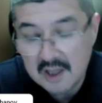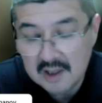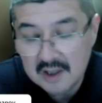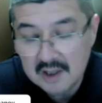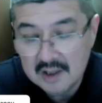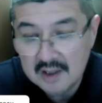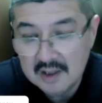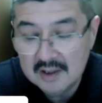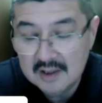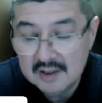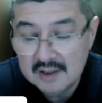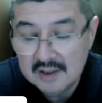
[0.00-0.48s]

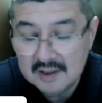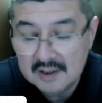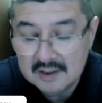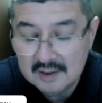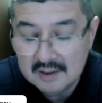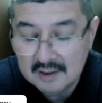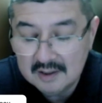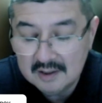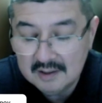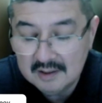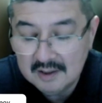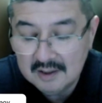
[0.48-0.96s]
is
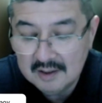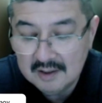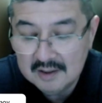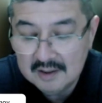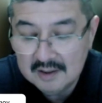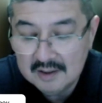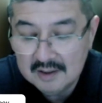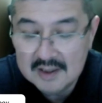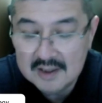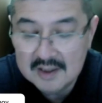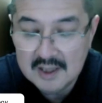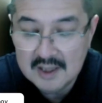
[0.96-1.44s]

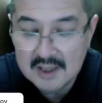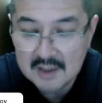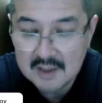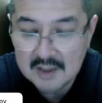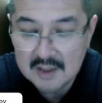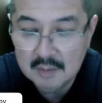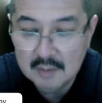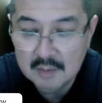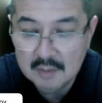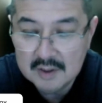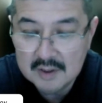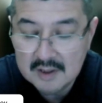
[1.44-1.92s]

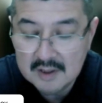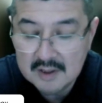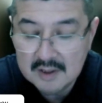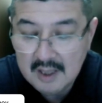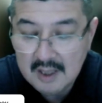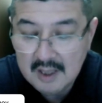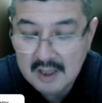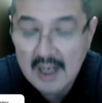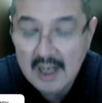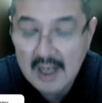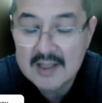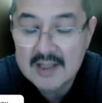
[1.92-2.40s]
understandable,
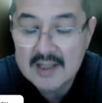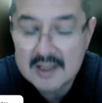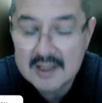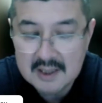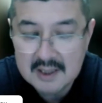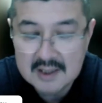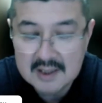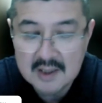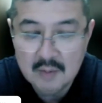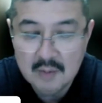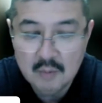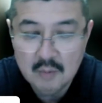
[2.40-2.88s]
I think
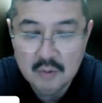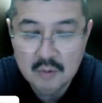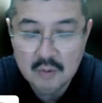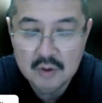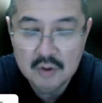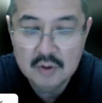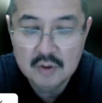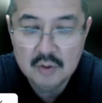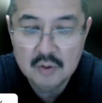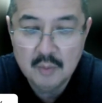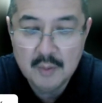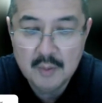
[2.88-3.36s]
they want to
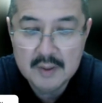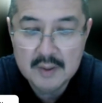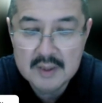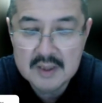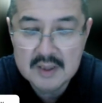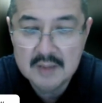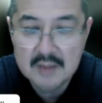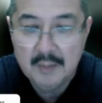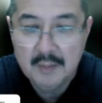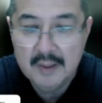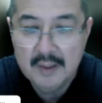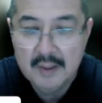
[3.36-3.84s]

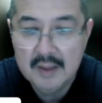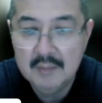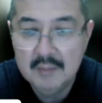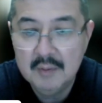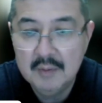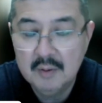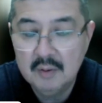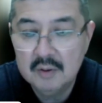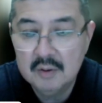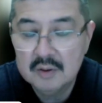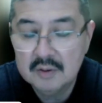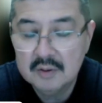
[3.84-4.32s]
participate
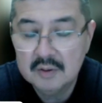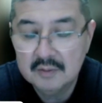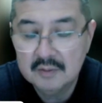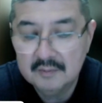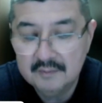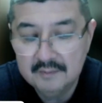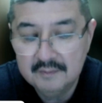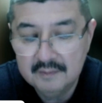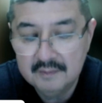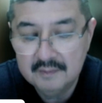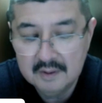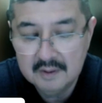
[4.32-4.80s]
because of
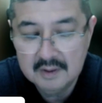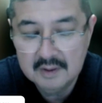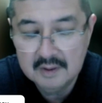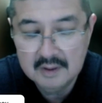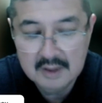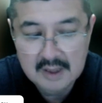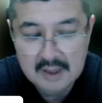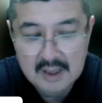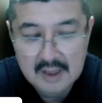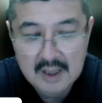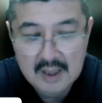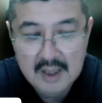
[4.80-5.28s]

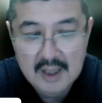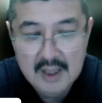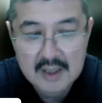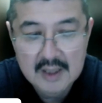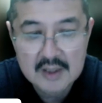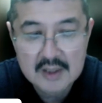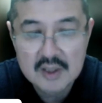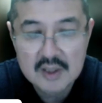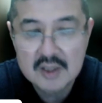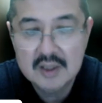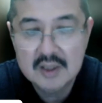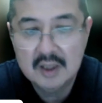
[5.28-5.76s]

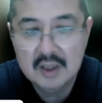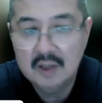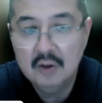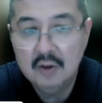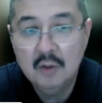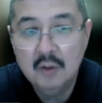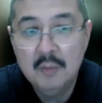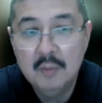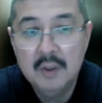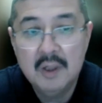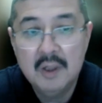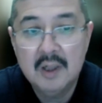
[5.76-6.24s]
just
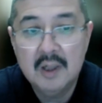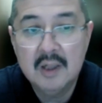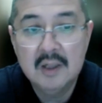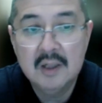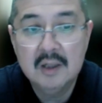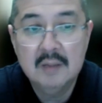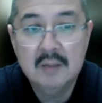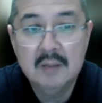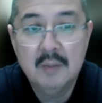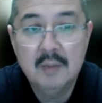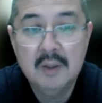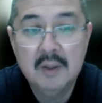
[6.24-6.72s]
economic and
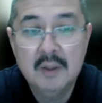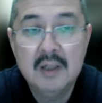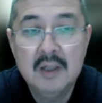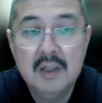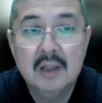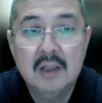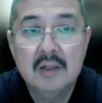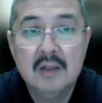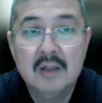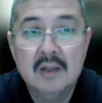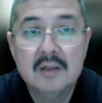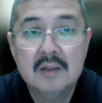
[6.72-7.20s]
political
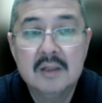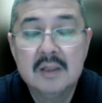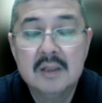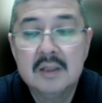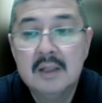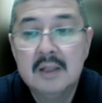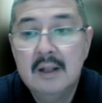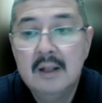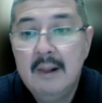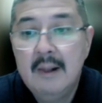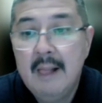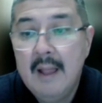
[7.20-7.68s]
reasons.
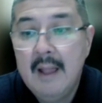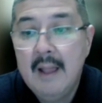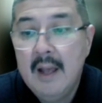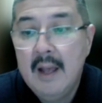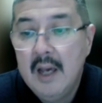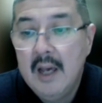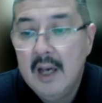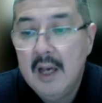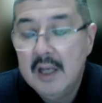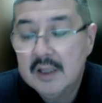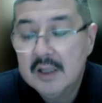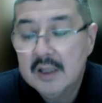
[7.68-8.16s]

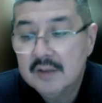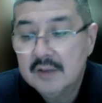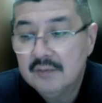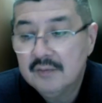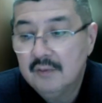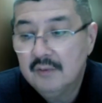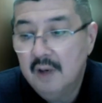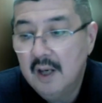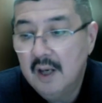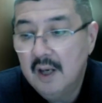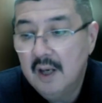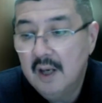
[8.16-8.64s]
As
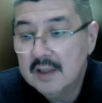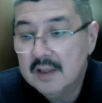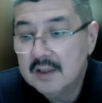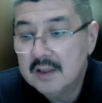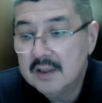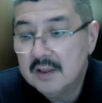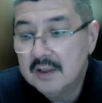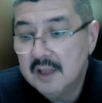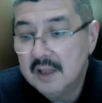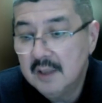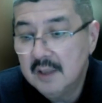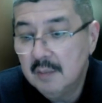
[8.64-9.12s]
for other
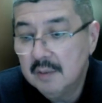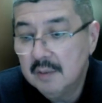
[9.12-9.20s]
neighbors